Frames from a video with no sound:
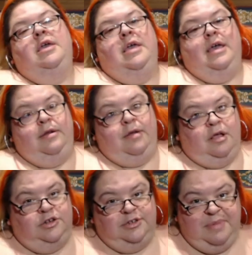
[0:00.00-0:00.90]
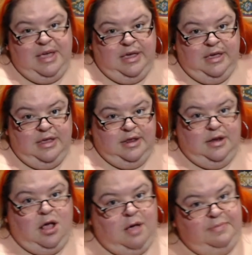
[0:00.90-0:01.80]
and I'll just make it in
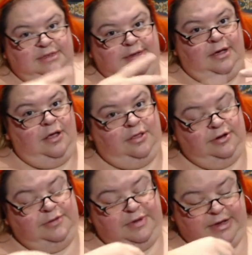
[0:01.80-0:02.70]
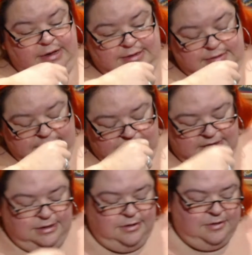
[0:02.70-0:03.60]
opposite colors, because,
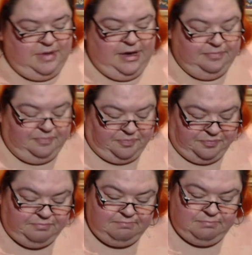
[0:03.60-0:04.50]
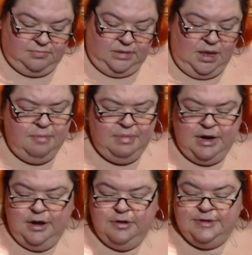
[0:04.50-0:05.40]
excuse me, I'm going to
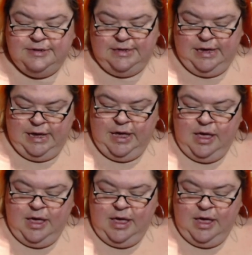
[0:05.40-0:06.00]
use the